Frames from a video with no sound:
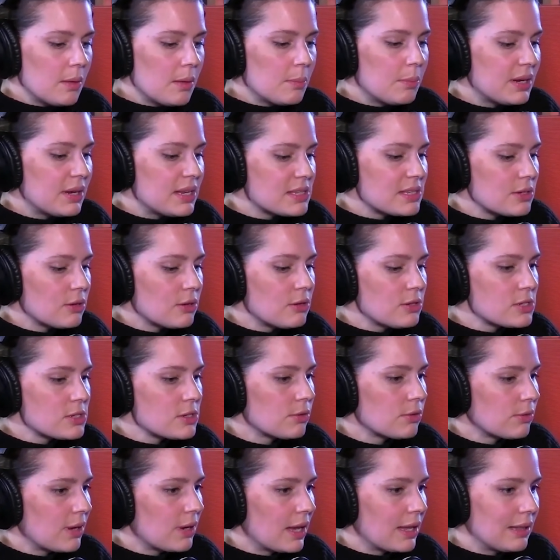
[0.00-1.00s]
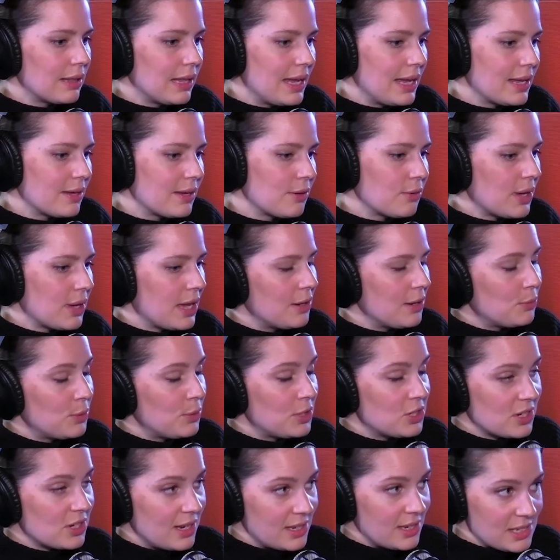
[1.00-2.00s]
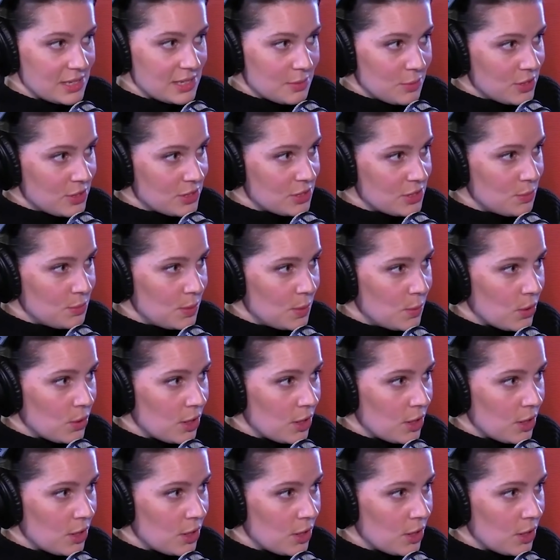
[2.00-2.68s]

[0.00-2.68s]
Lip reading: it's also around which customers do we work